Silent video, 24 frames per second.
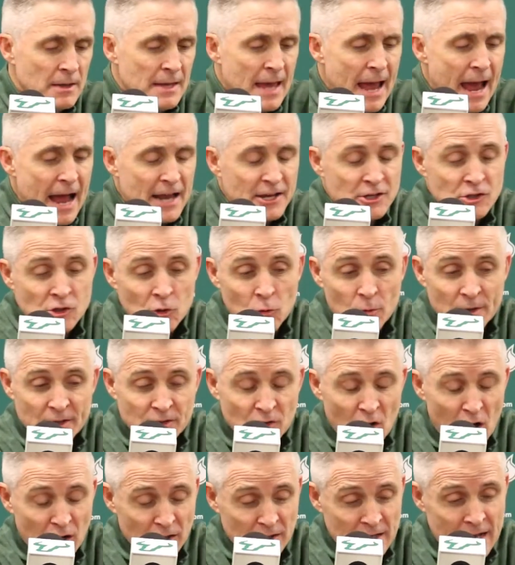Yeah, so we
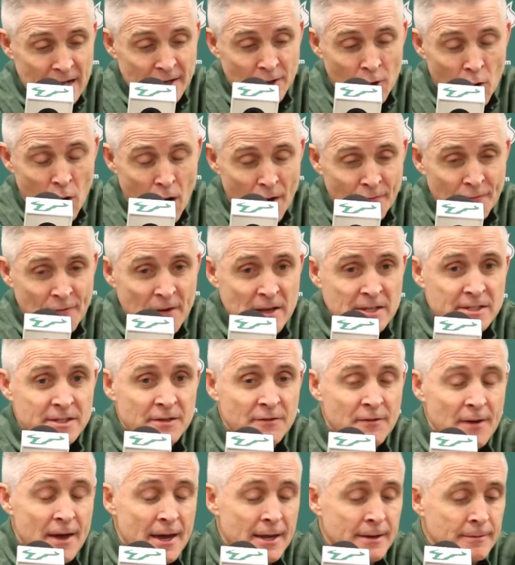talked on the
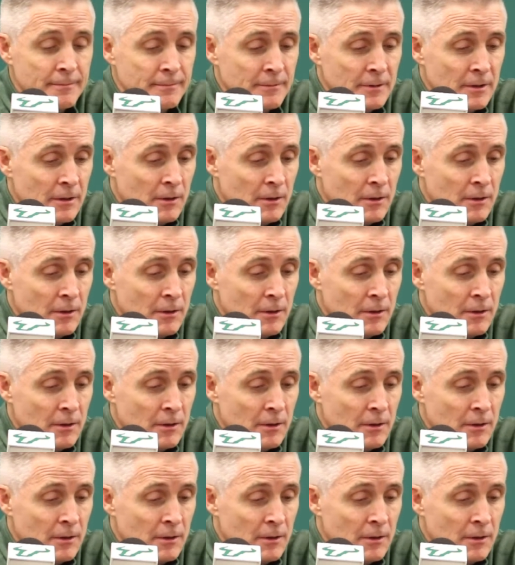offensive end.